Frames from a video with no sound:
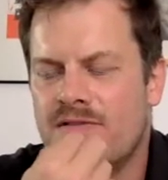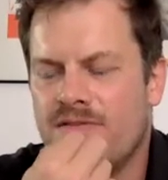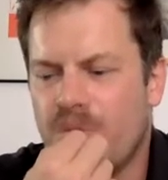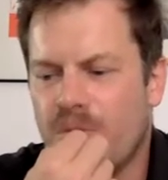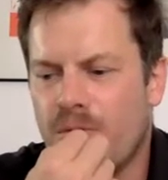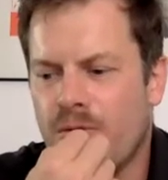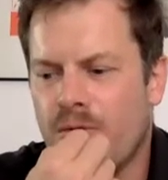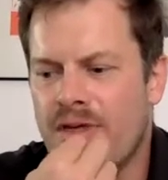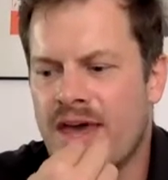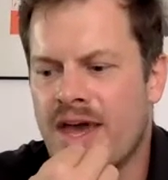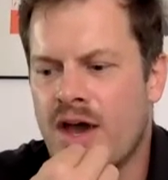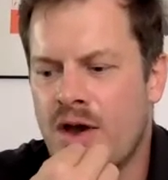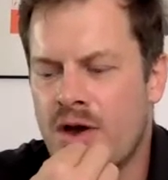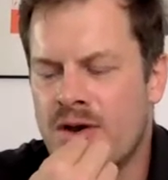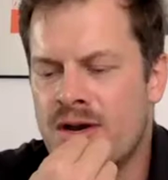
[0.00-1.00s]
for
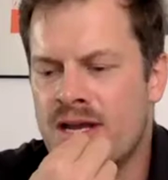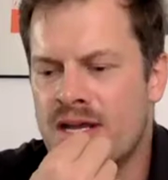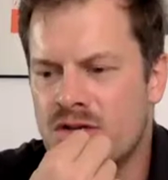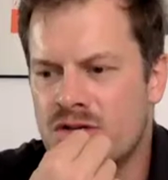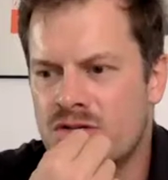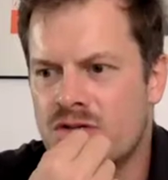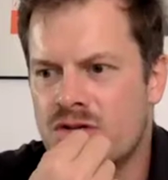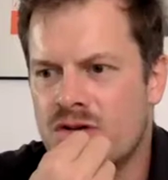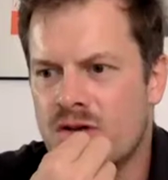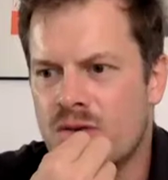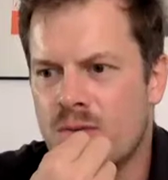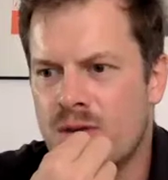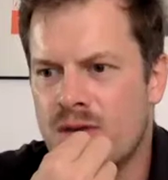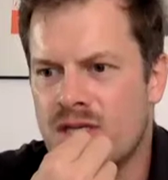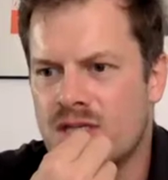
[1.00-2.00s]
their own industry,
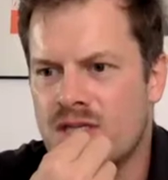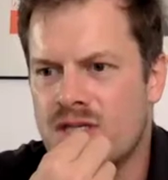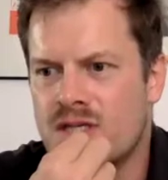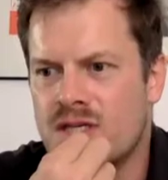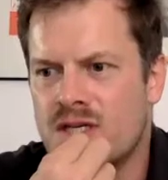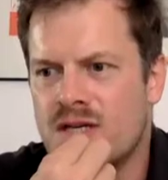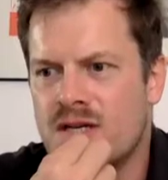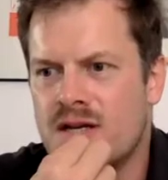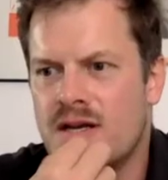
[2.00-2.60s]
which